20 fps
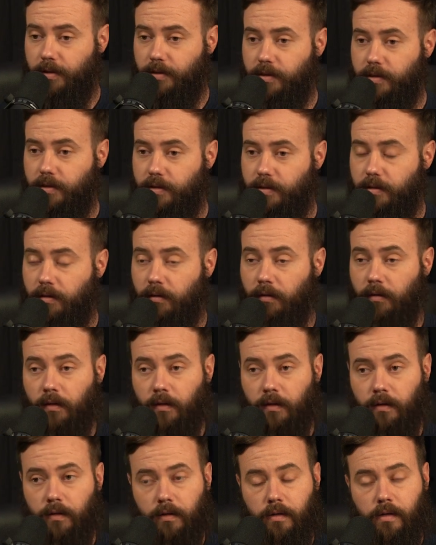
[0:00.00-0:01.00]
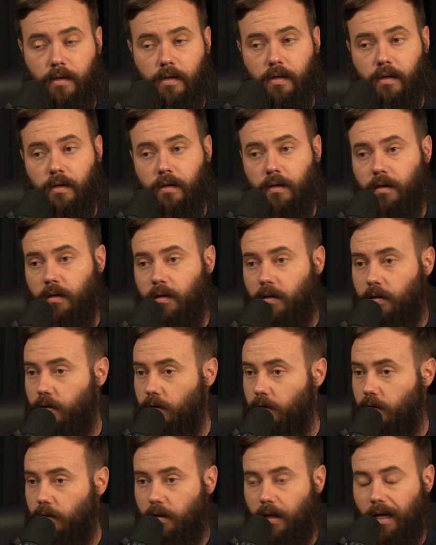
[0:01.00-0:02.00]
this is
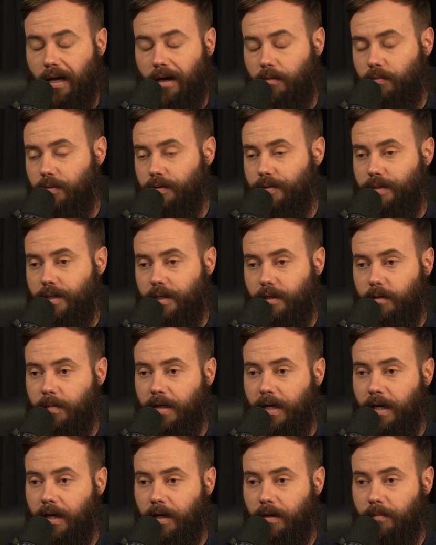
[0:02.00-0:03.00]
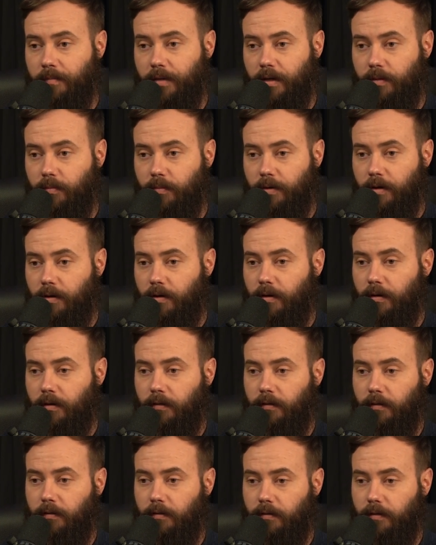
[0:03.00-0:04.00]
not, I wouldn't say the beginning, but we
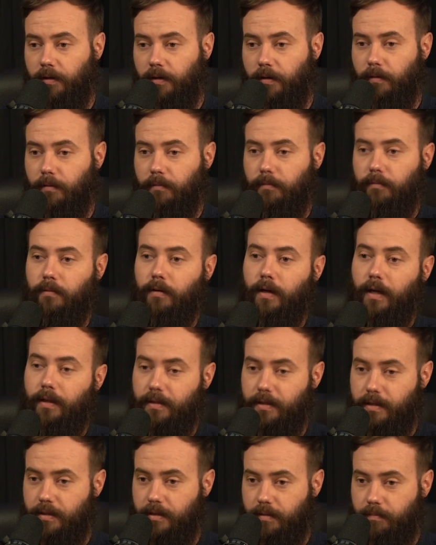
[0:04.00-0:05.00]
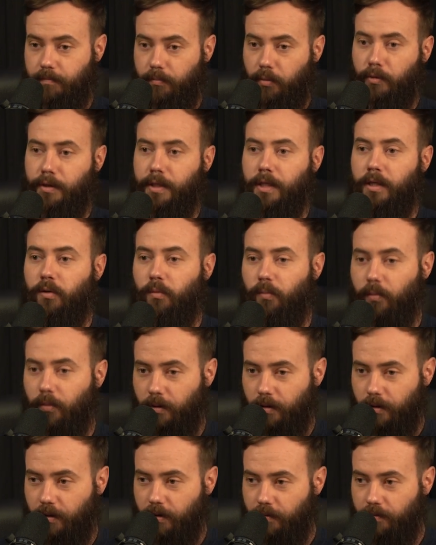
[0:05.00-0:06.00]
are, you know, at this point in the
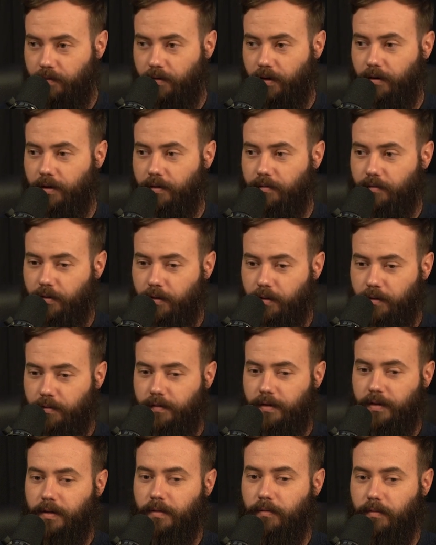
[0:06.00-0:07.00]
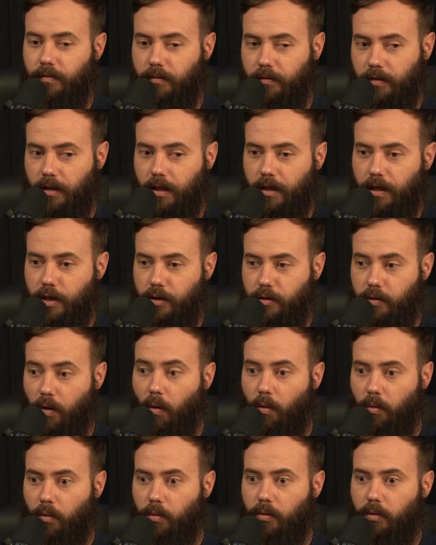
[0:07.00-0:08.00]
war, very involved in a
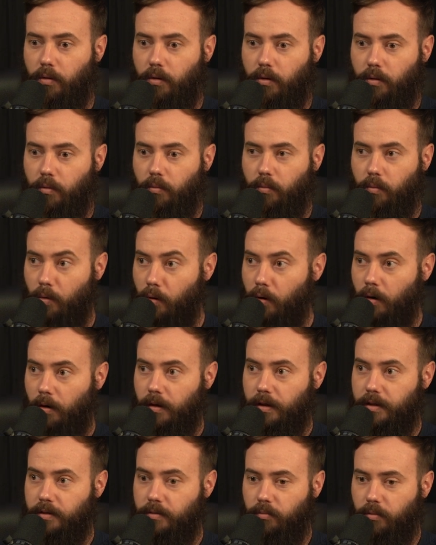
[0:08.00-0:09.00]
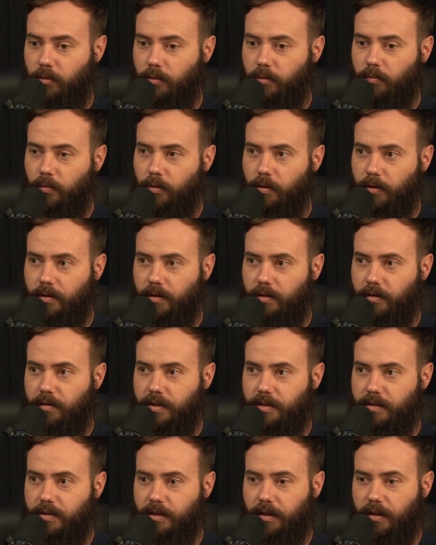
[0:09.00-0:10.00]
total war. It's a world war. There
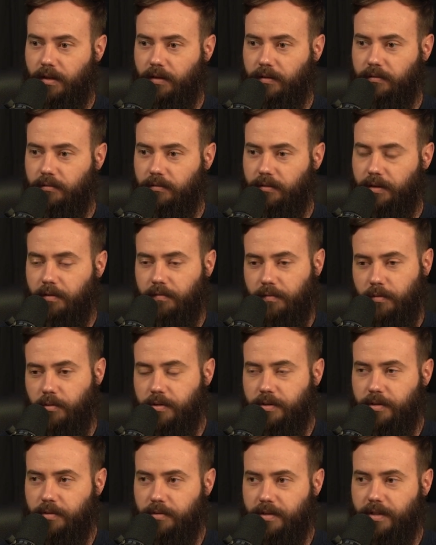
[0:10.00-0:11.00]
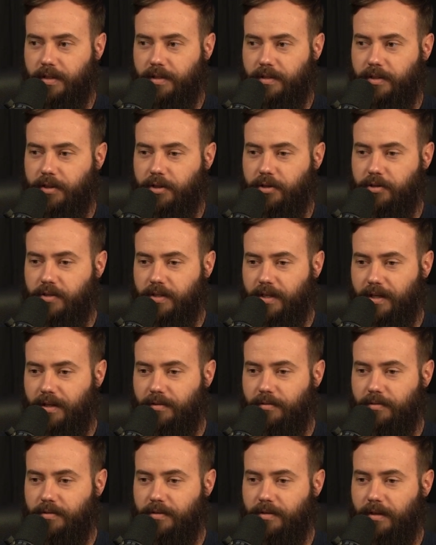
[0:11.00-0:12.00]
is, you know, of course, there's things like you said.
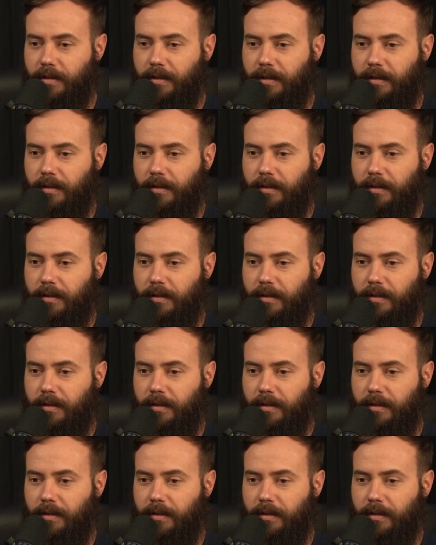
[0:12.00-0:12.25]
There's